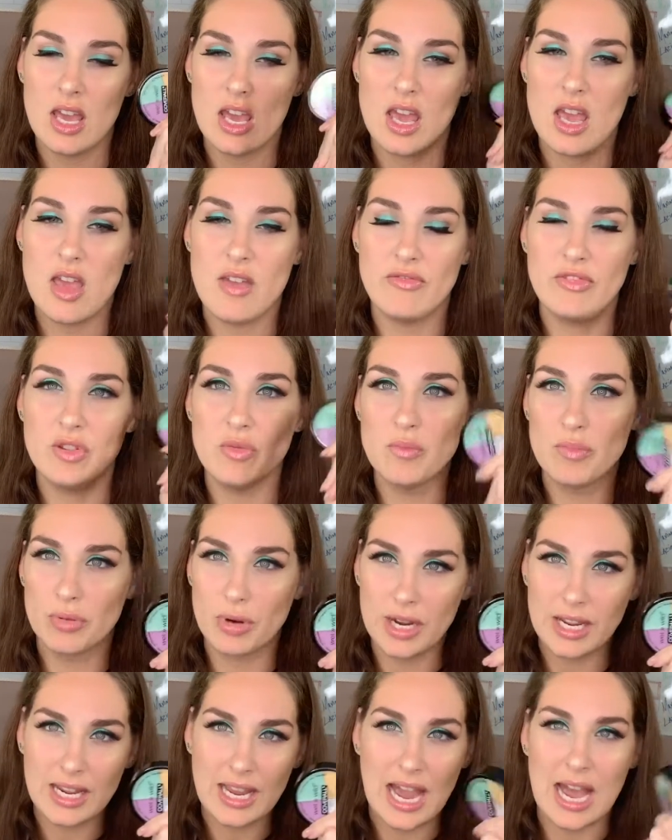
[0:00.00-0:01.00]
if you
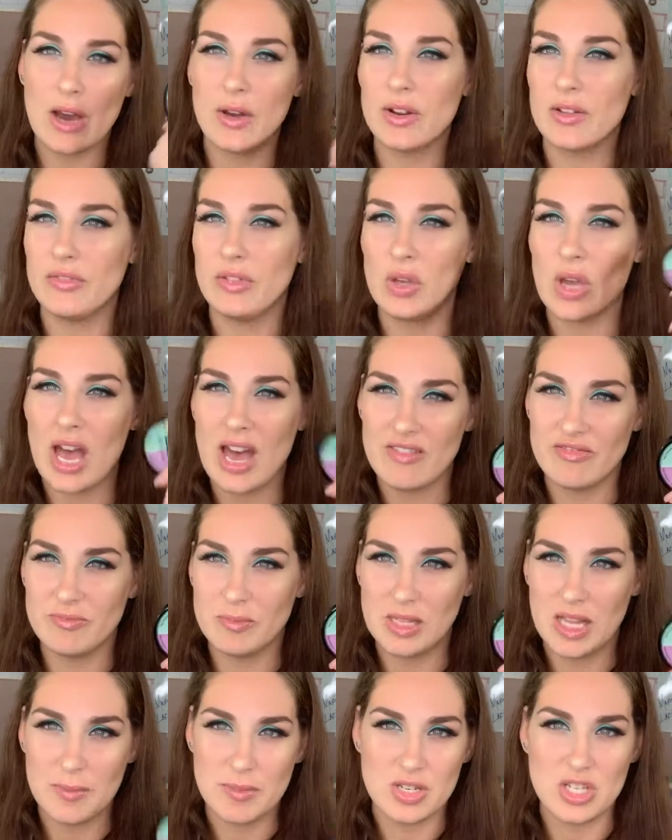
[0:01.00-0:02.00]
break out, if you have
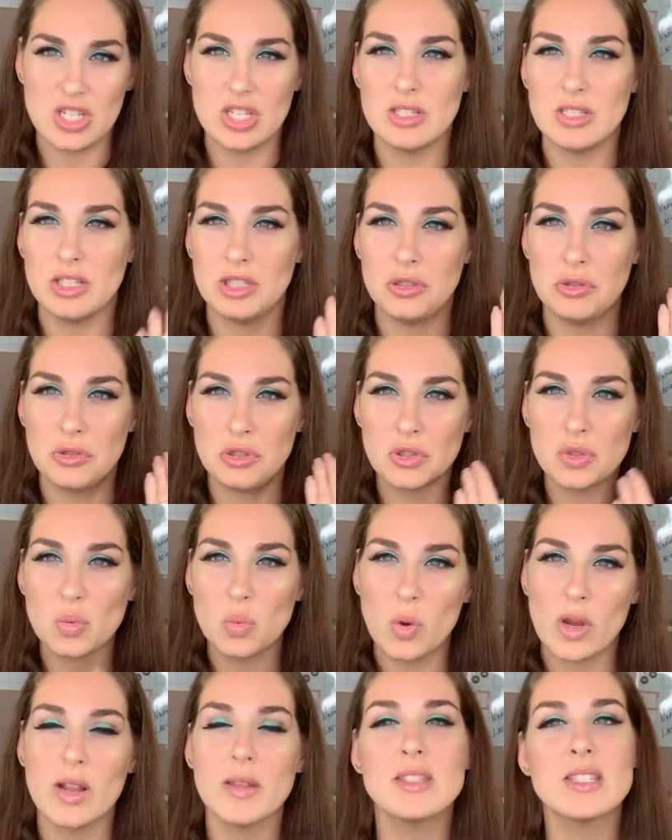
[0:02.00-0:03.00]
blemishes and you just
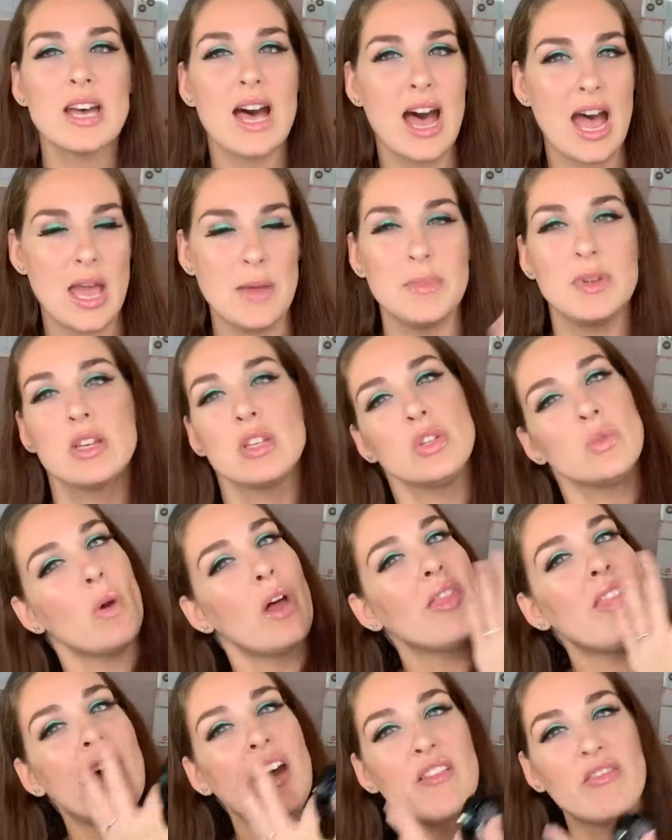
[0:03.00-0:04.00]
want it to hide because you
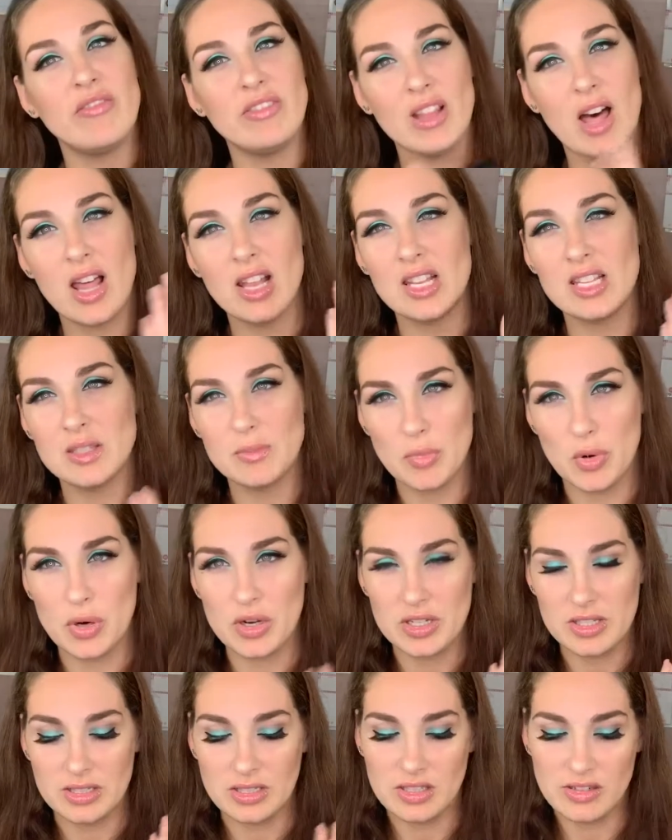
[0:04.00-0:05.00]
want that flawless
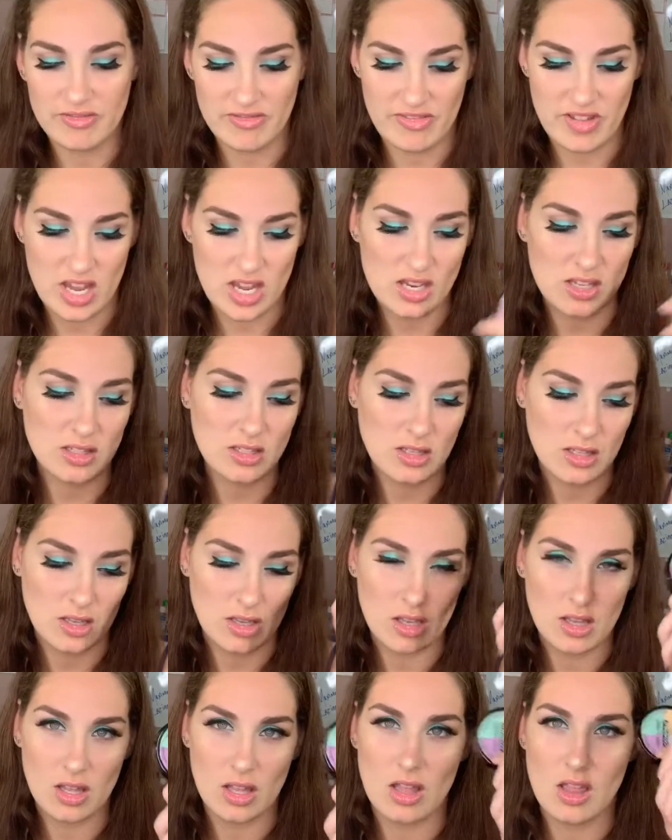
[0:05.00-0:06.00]
porcelain face,
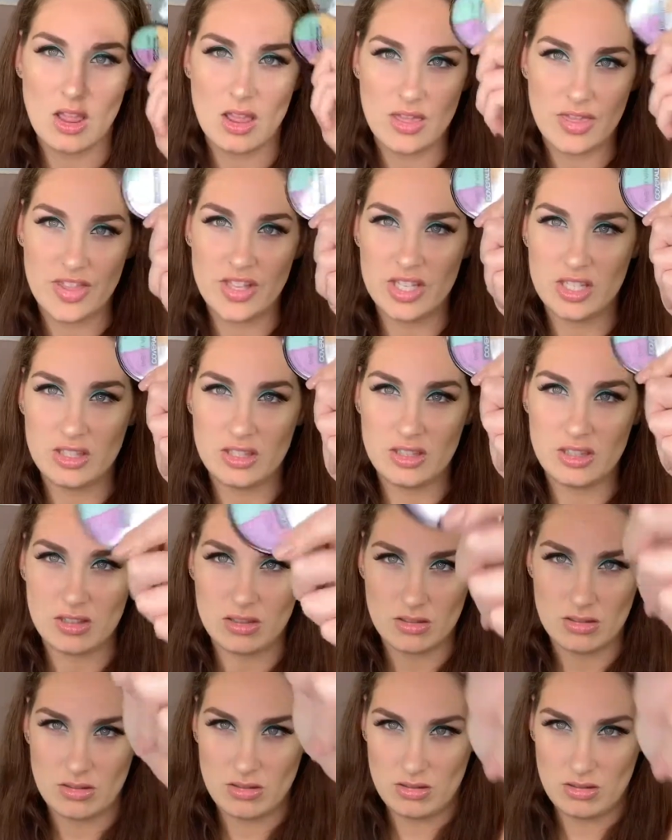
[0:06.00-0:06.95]
this